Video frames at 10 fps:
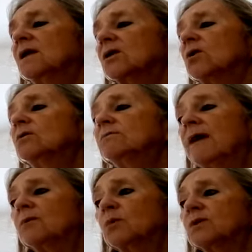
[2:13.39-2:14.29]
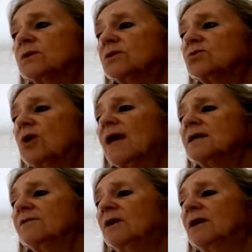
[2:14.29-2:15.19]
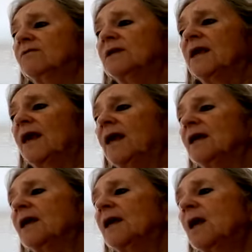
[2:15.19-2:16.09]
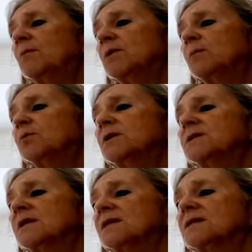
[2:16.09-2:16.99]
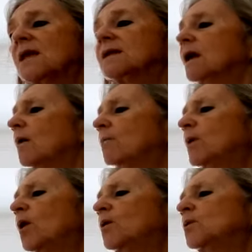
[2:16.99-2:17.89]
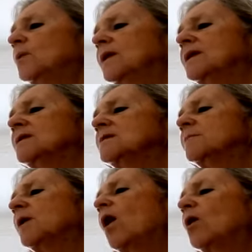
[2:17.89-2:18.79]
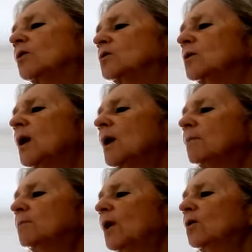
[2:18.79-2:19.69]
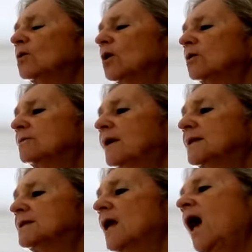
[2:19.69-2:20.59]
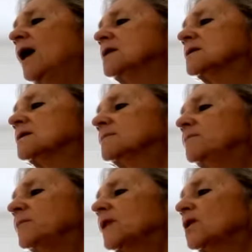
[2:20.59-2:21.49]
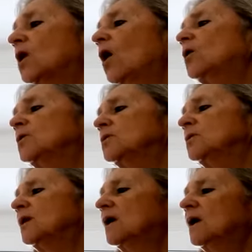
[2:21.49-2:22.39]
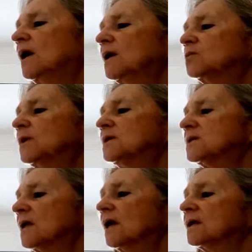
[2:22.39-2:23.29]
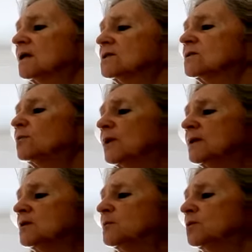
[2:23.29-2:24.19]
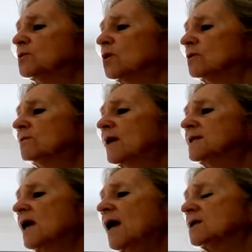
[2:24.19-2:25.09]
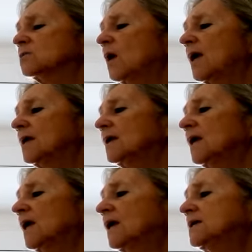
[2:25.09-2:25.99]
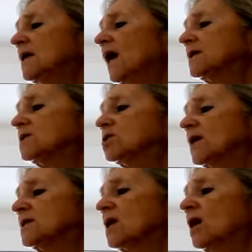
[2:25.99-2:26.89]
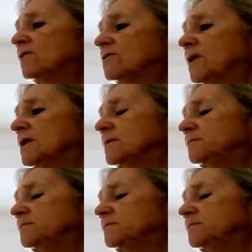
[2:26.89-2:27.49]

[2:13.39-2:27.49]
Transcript: Conrad wanted a strand of her lovely hair, but the princess said, "Blow, wind, blow, blow Conrad's hat. Go." At once a gust of wind blew Conrad's hat away, and he had to chase after it.